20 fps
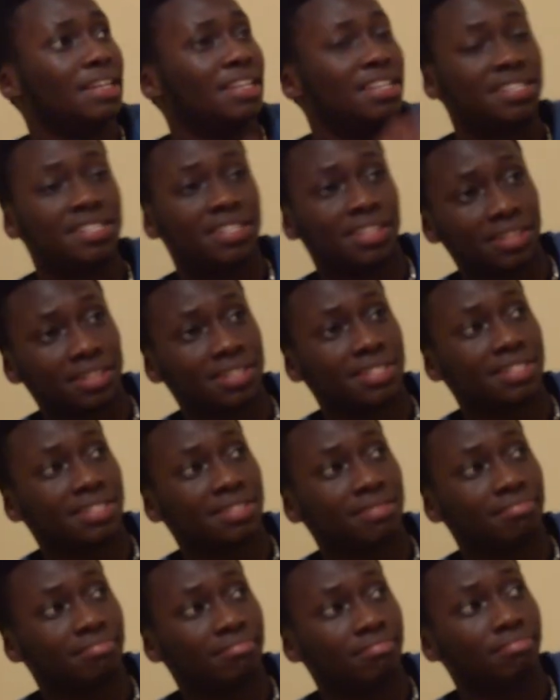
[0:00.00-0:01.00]

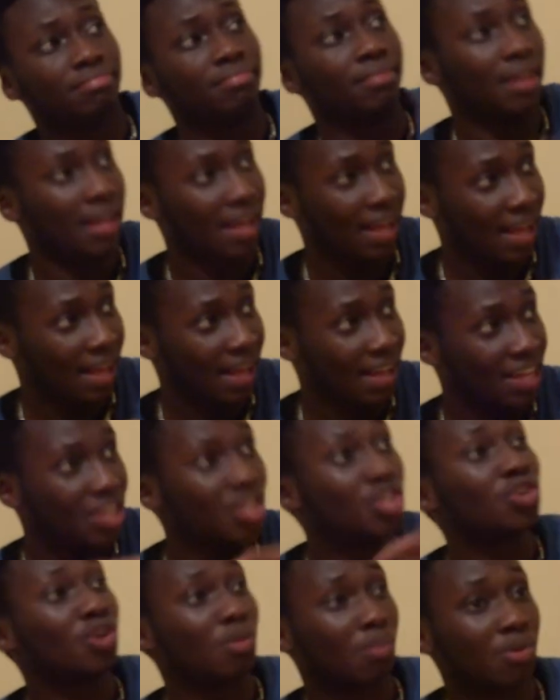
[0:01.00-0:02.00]
states
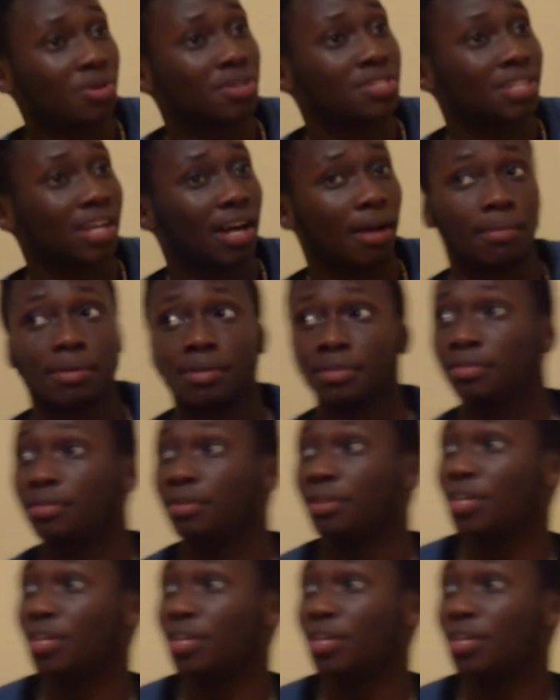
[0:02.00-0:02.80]
your boy is coming.